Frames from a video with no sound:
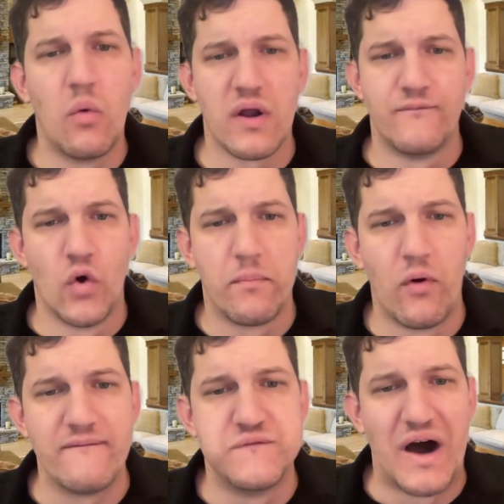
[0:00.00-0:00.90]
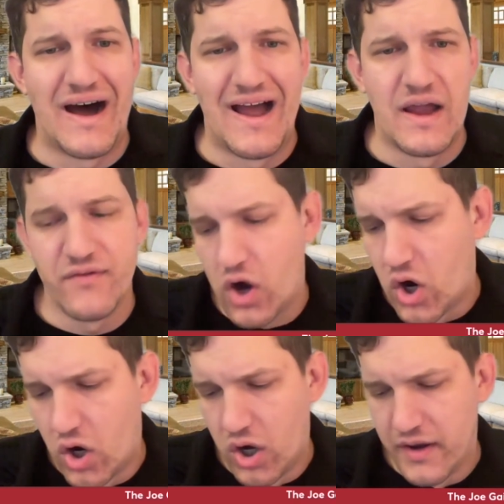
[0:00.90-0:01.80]
What a 4.5
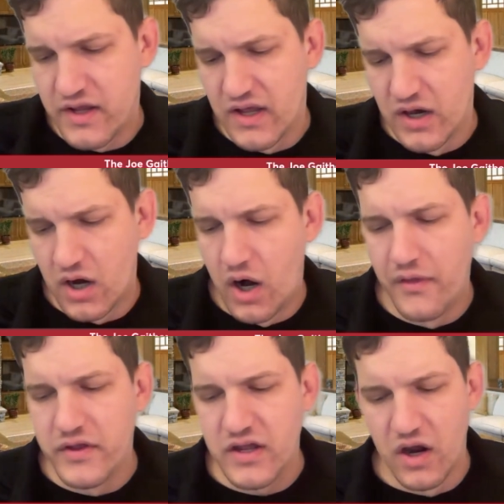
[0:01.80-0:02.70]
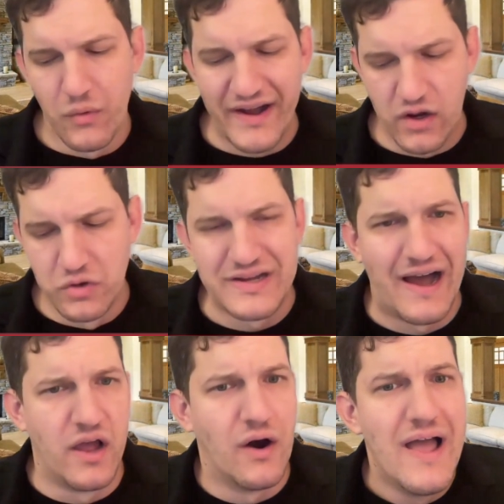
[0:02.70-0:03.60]
on the radio
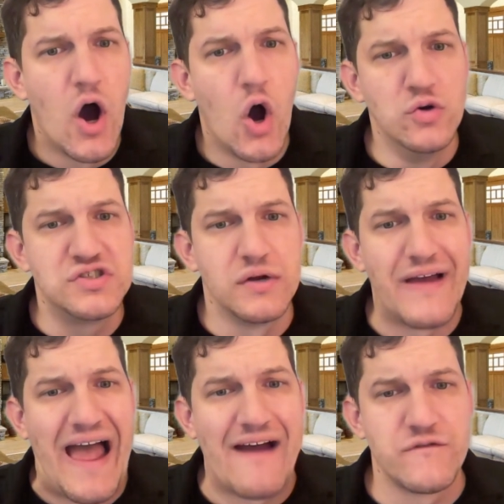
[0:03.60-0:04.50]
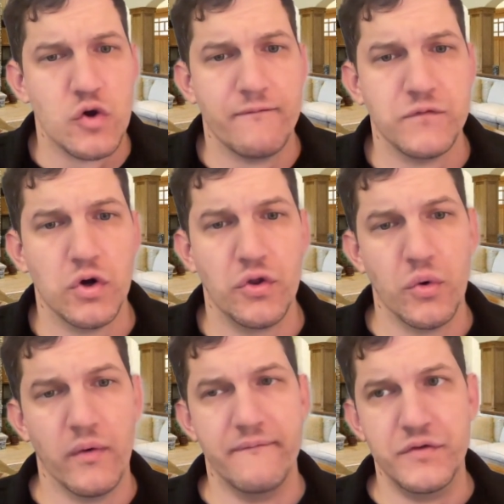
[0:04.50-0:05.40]
dial, host of After Further
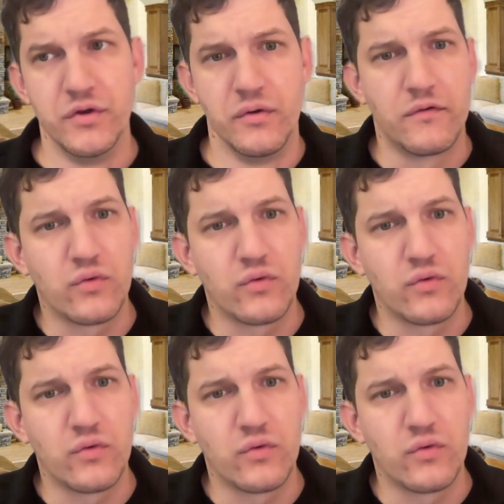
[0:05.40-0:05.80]
Review.